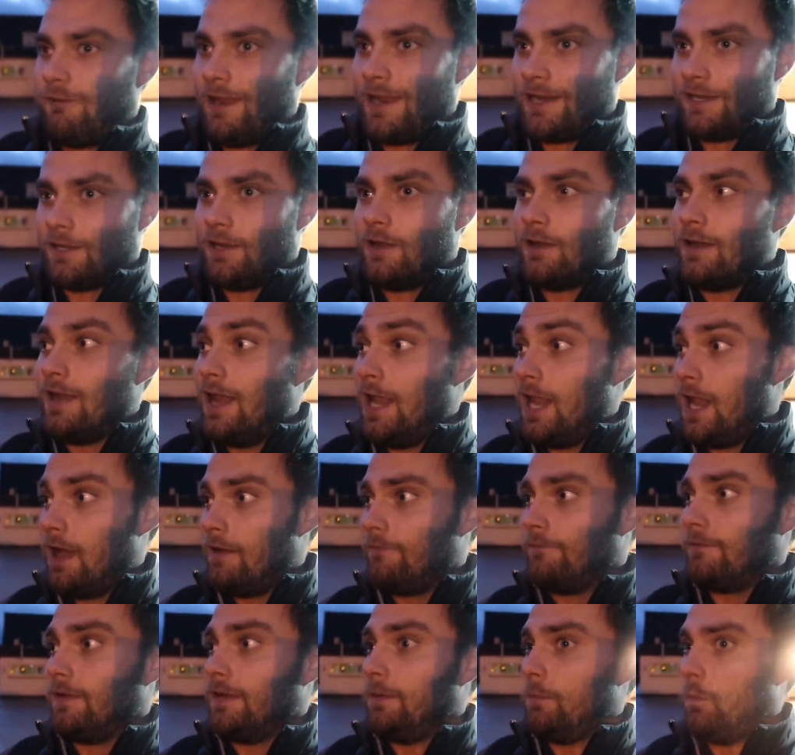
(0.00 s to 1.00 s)
pregnant,
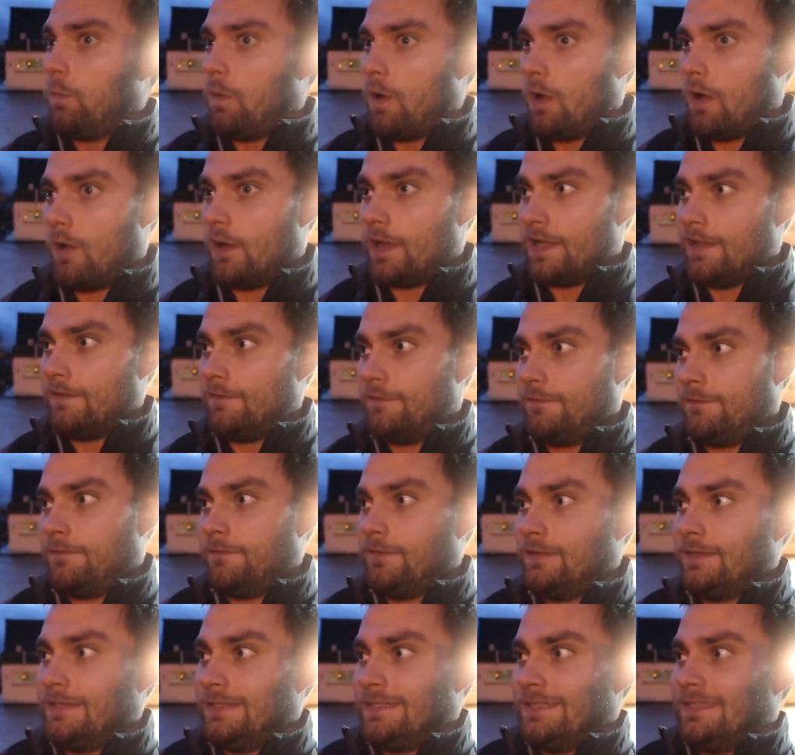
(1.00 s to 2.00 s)
lovely wife,
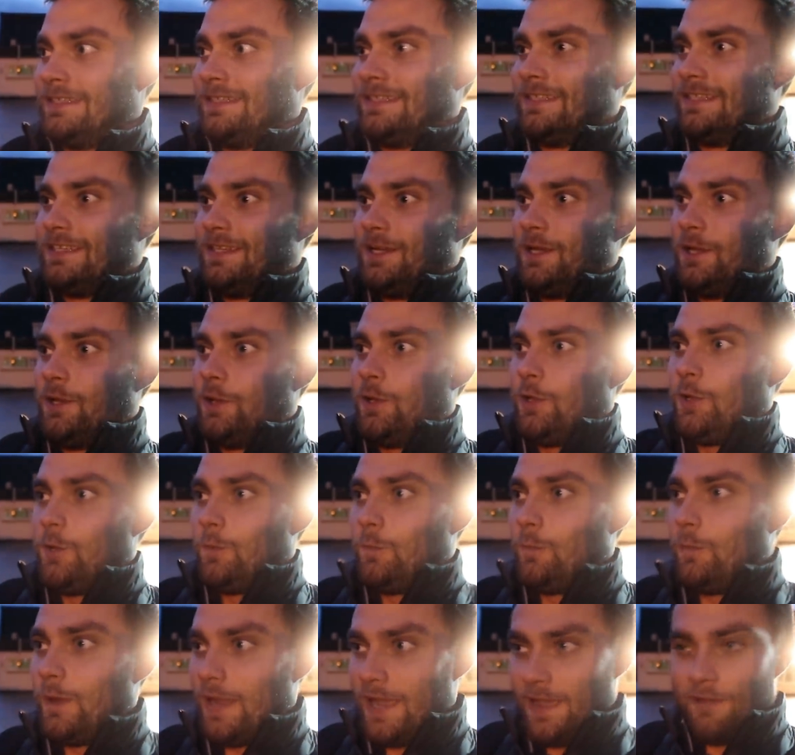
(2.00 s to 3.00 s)

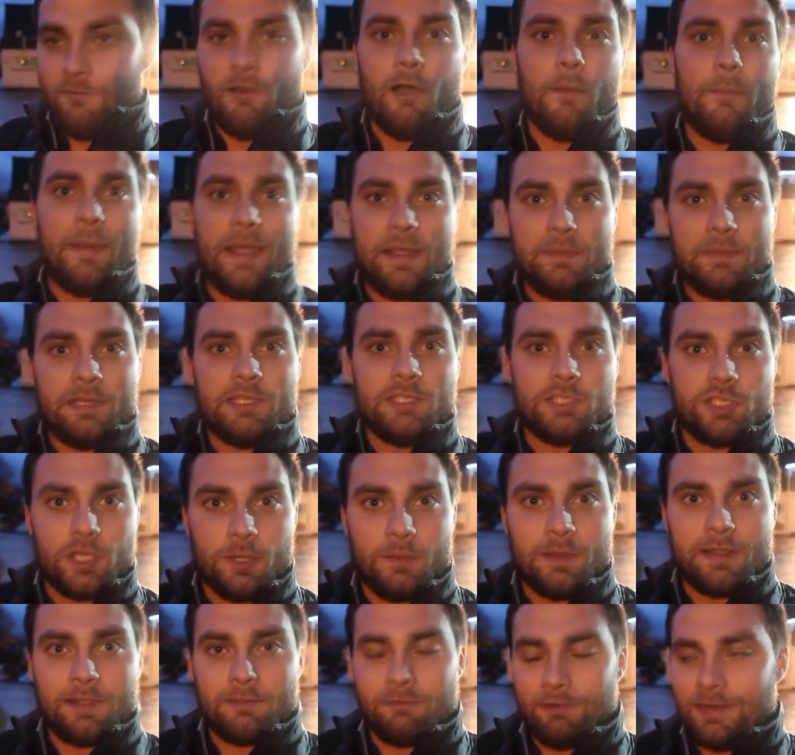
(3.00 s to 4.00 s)
where our baby is
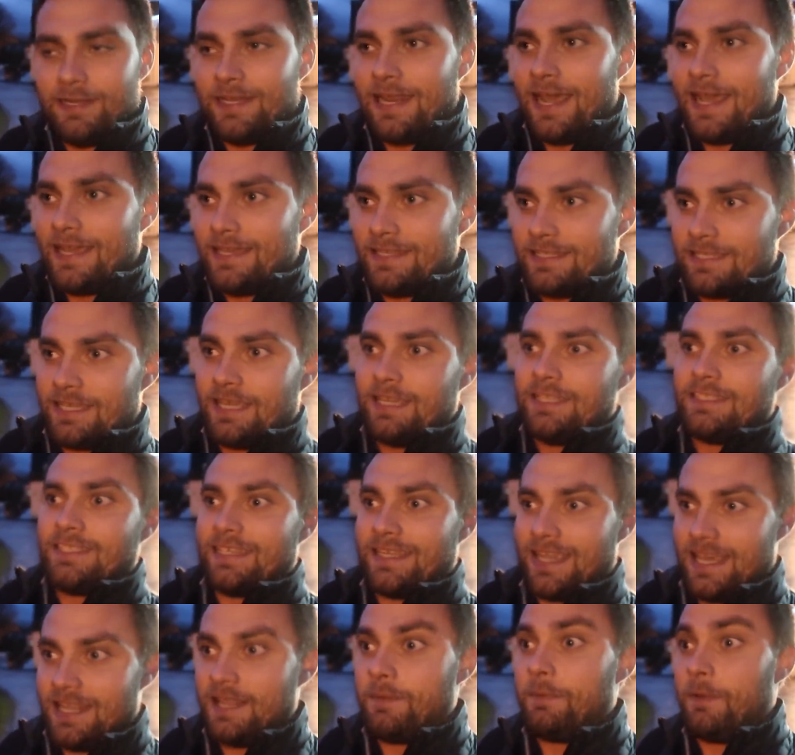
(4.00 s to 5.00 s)
due in three days,
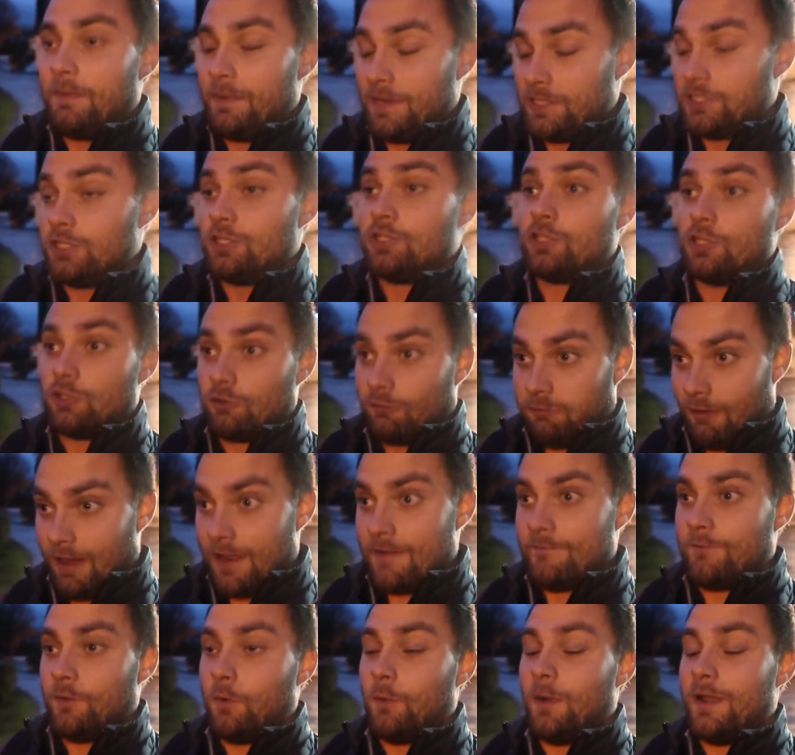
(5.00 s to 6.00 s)
to get the permission to
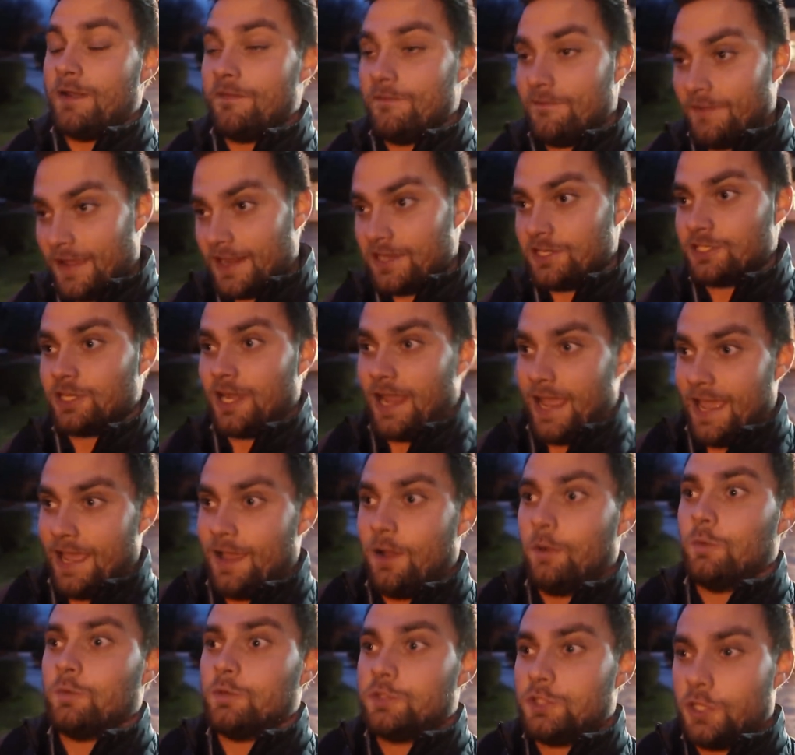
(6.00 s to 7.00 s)
travel and venture
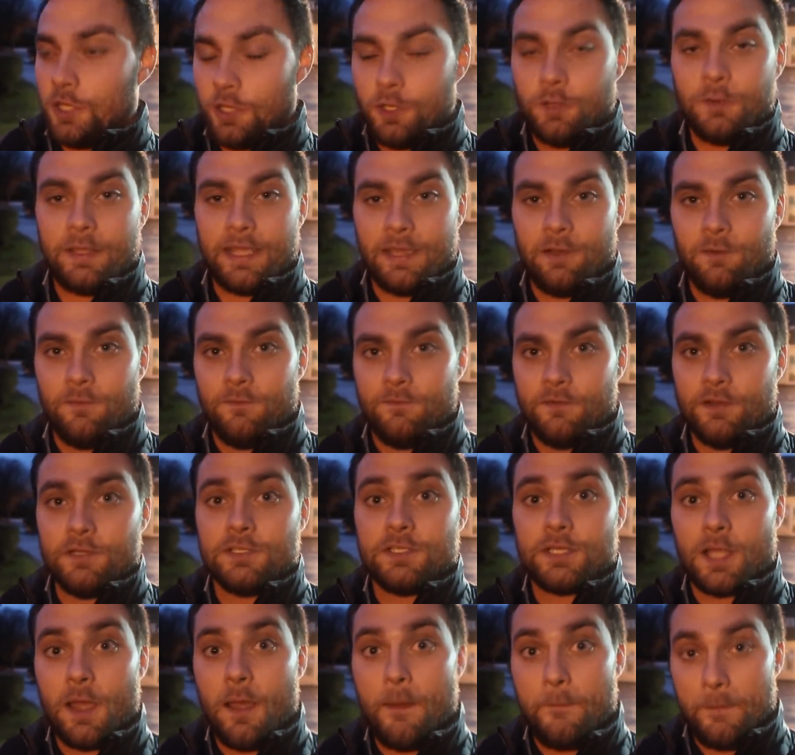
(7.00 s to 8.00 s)
out to
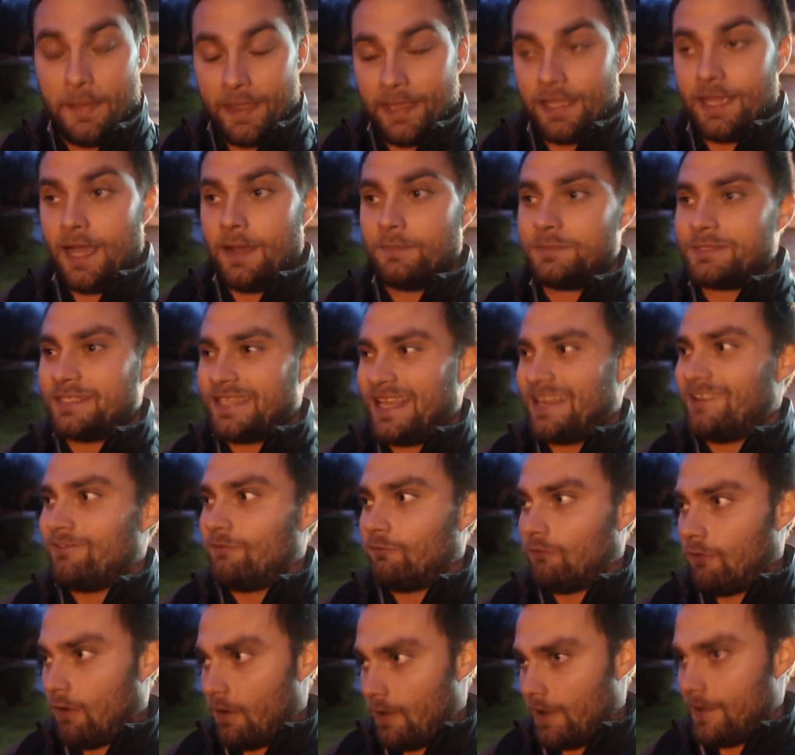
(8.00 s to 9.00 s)
Guildford to go and pick up said
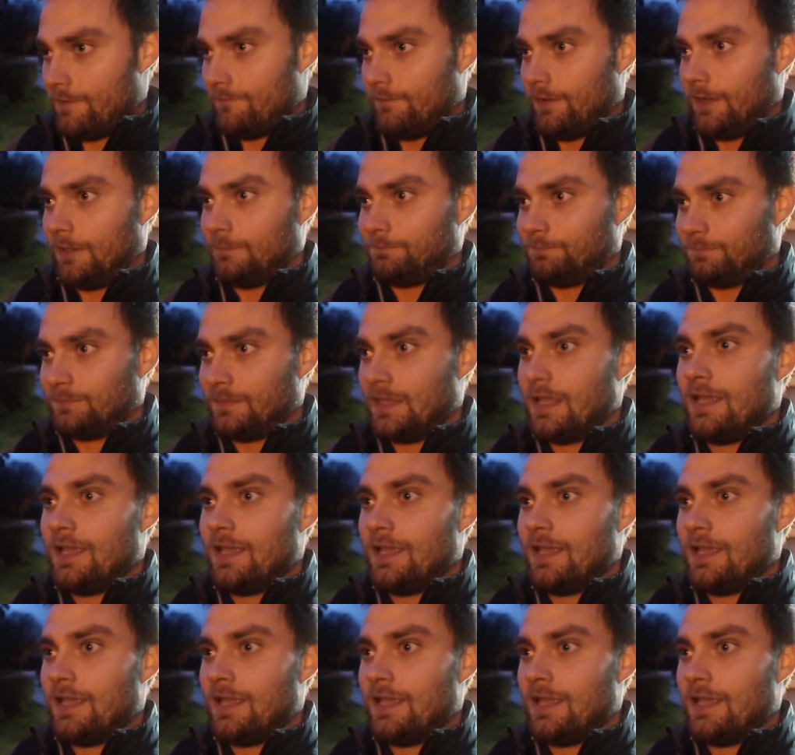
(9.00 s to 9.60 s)
driver.